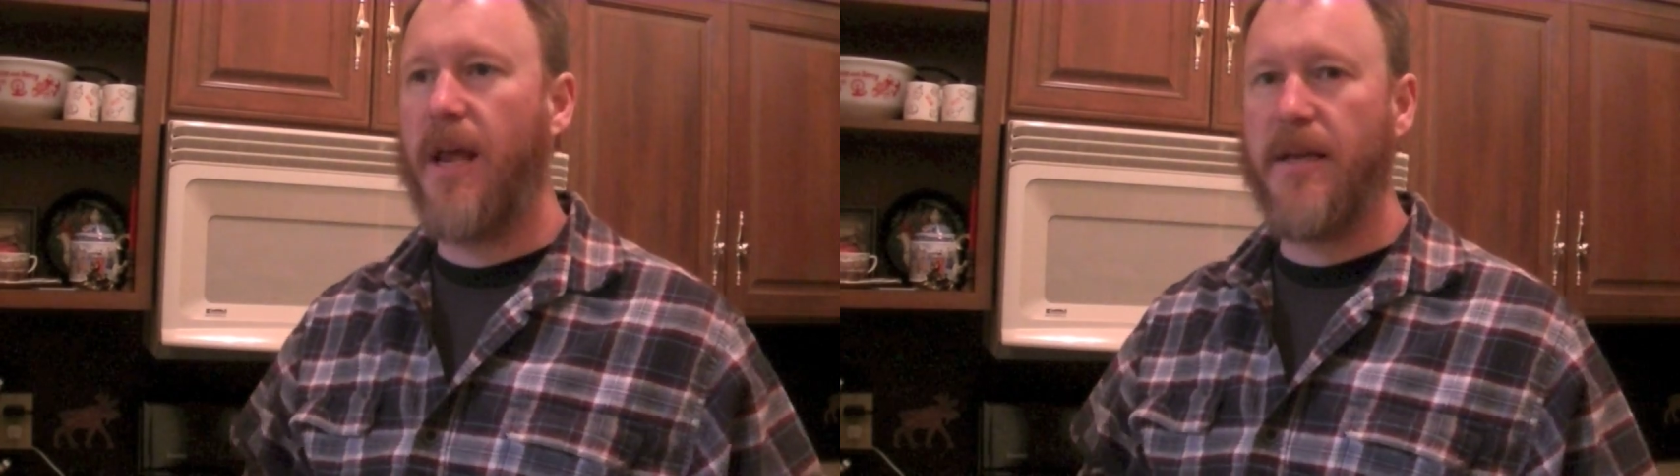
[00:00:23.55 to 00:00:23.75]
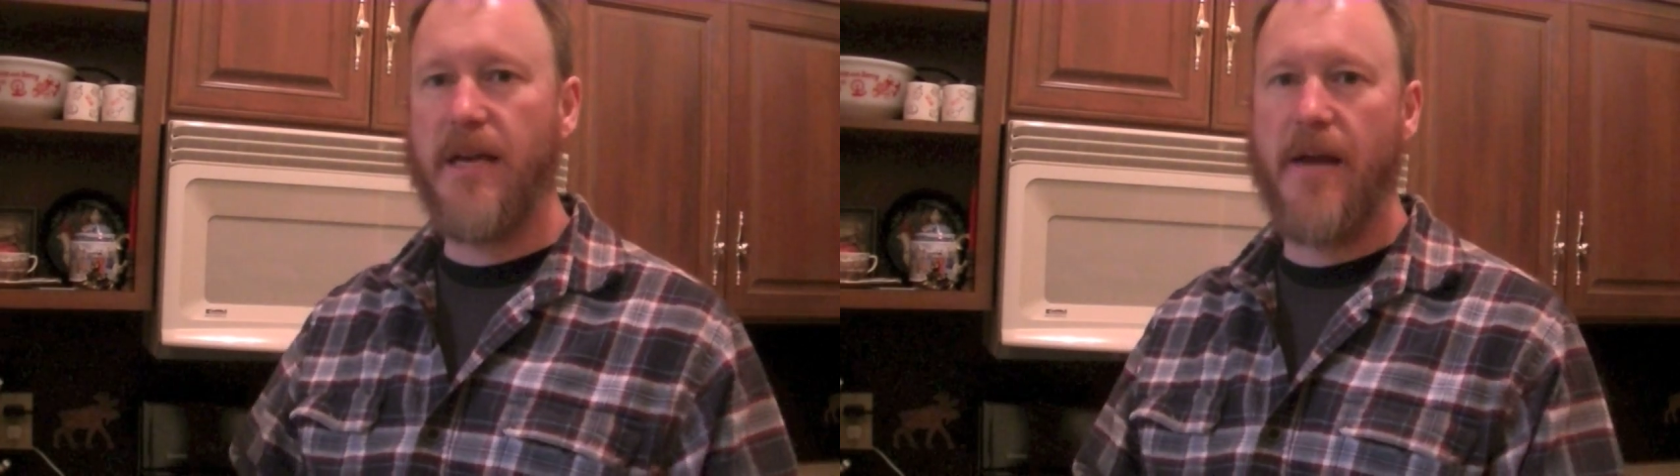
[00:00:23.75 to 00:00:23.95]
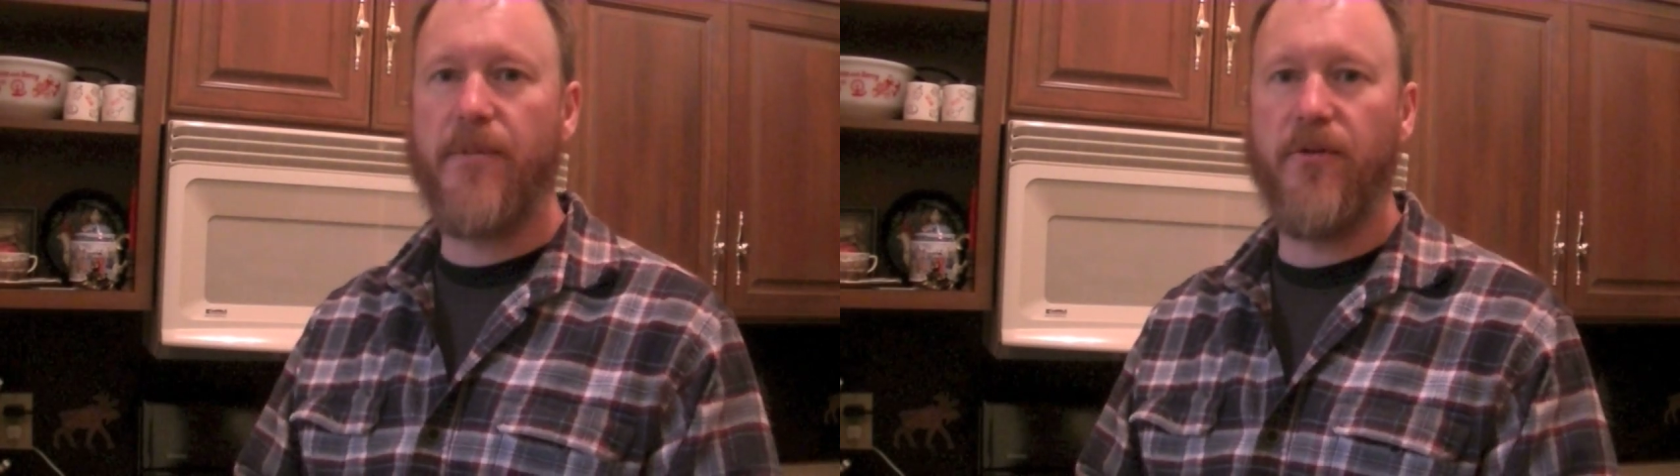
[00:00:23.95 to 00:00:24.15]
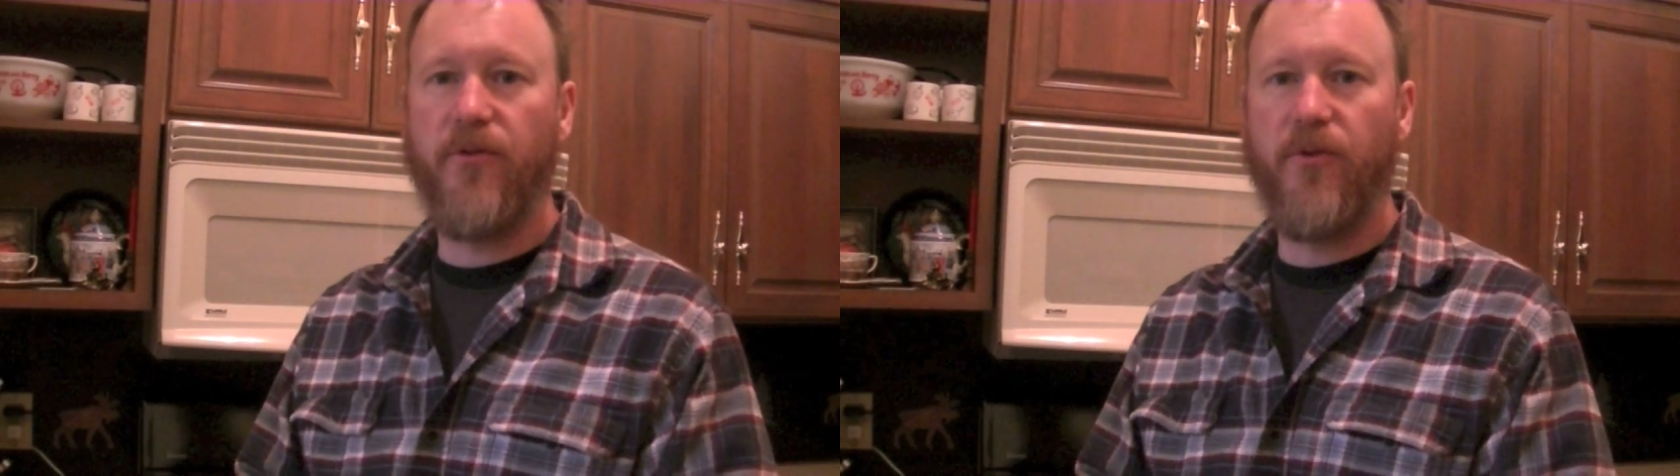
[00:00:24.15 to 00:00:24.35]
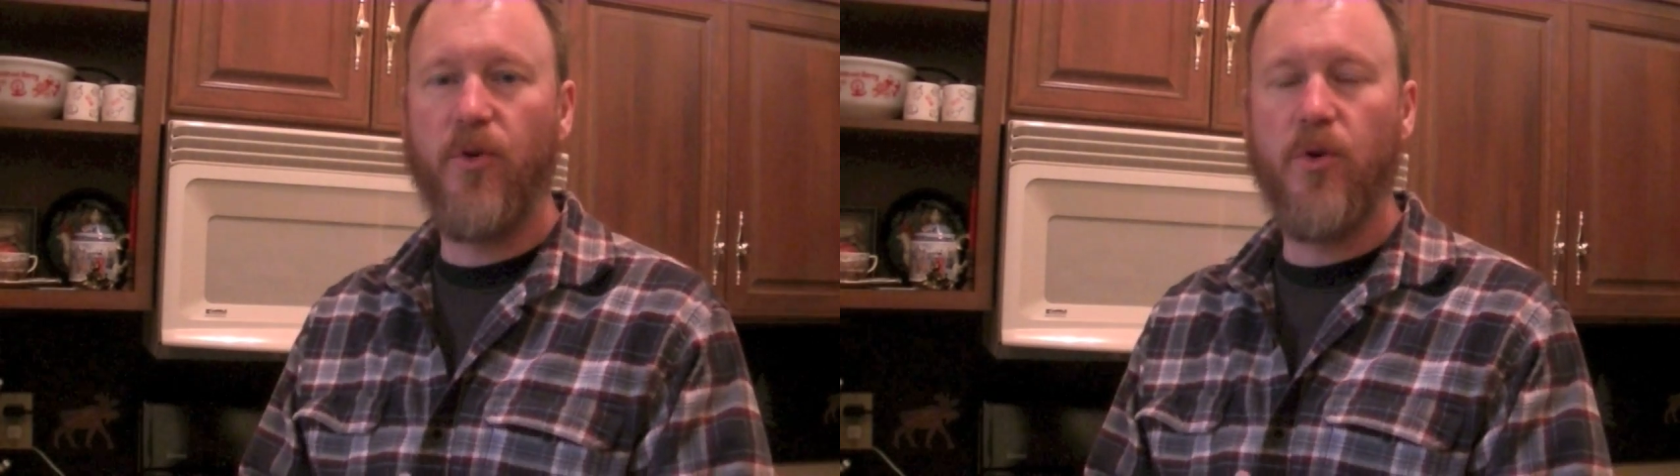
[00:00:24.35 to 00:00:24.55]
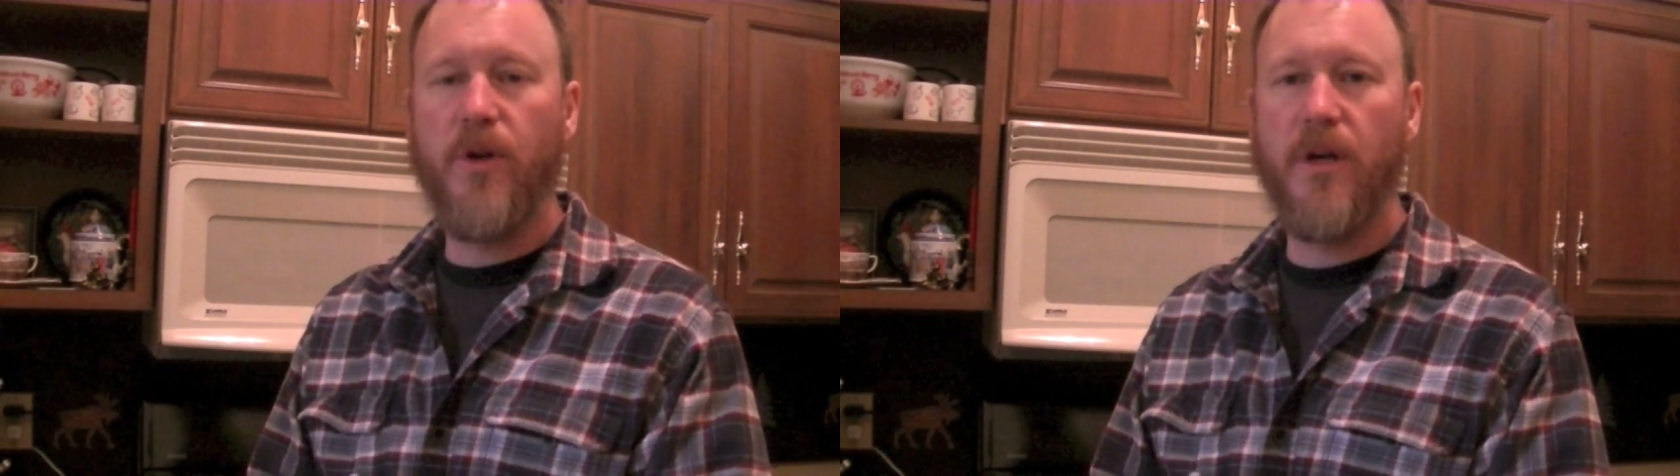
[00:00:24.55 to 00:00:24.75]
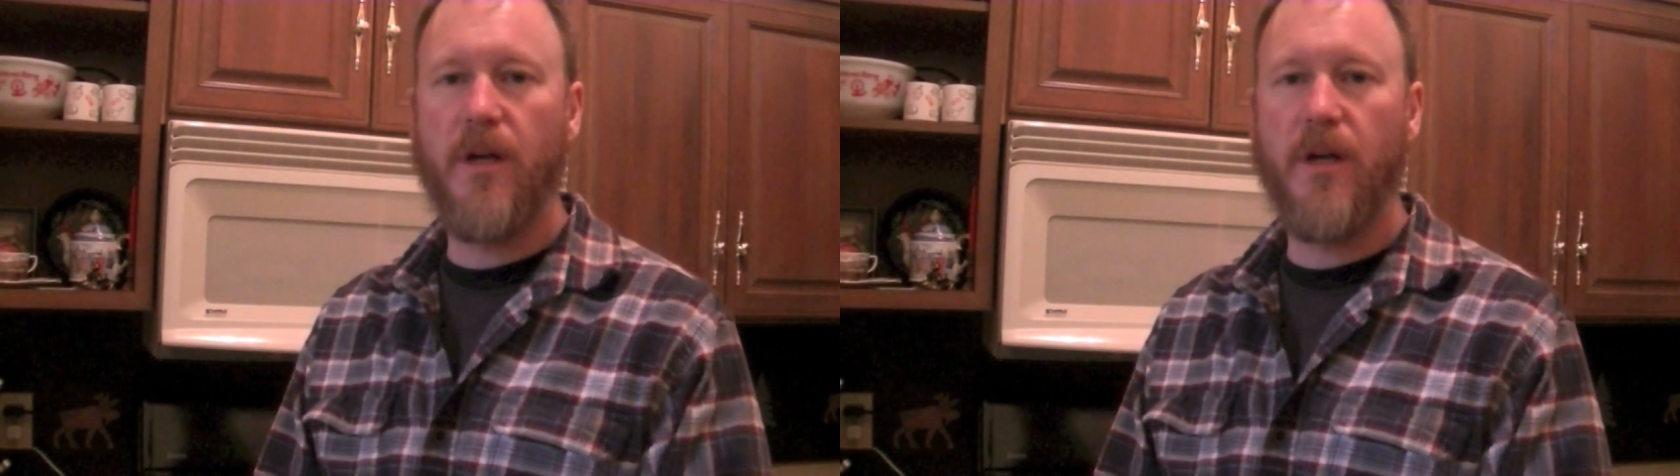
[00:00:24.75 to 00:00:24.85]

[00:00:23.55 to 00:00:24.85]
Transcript: a type of food,